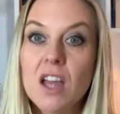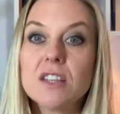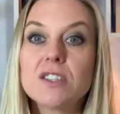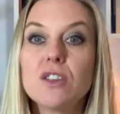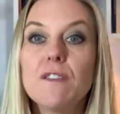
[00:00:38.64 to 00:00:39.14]

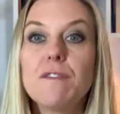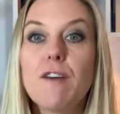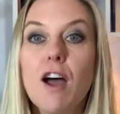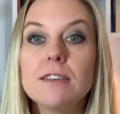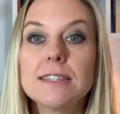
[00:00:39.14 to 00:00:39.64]
So the
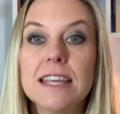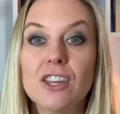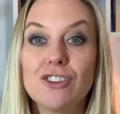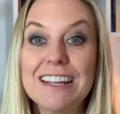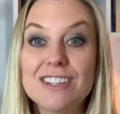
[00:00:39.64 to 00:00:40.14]
first thing
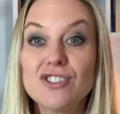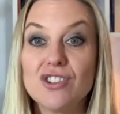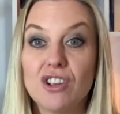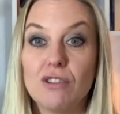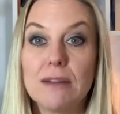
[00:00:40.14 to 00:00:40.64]
you need to
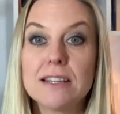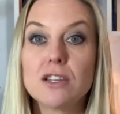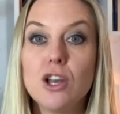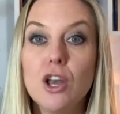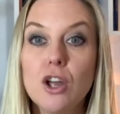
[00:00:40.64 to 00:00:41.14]
do
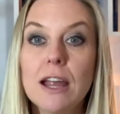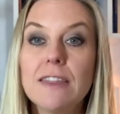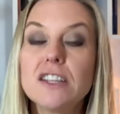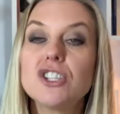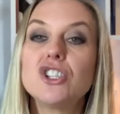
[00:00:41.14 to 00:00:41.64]
is look
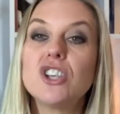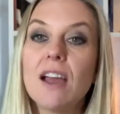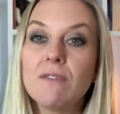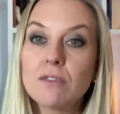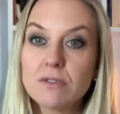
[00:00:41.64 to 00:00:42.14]
at the
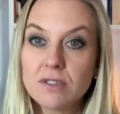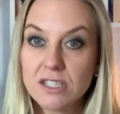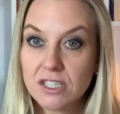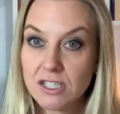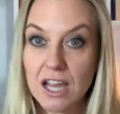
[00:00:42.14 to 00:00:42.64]
general
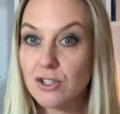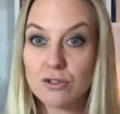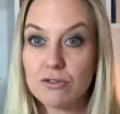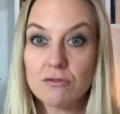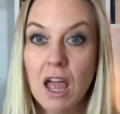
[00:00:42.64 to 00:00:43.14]

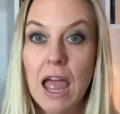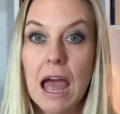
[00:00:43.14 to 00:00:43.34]
schedule